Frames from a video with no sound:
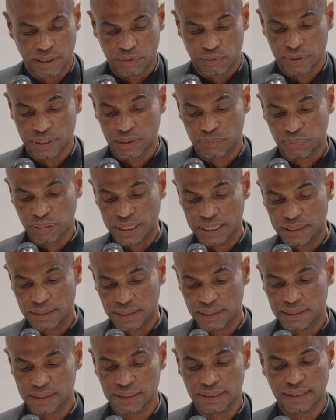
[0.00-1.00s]
with a
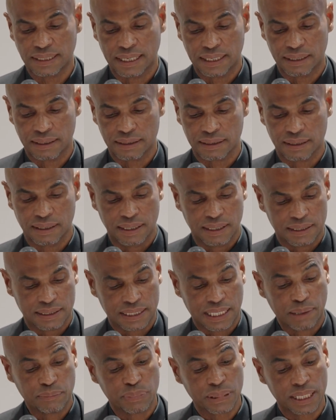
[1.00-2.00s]
pleasing aesthetic
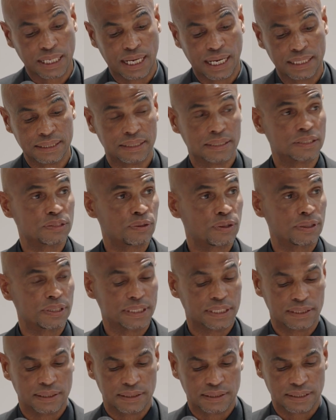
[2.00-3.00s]
that belies its
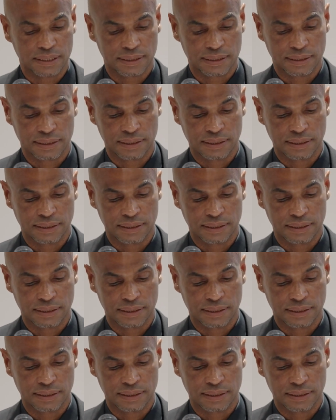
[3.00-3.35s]
origins.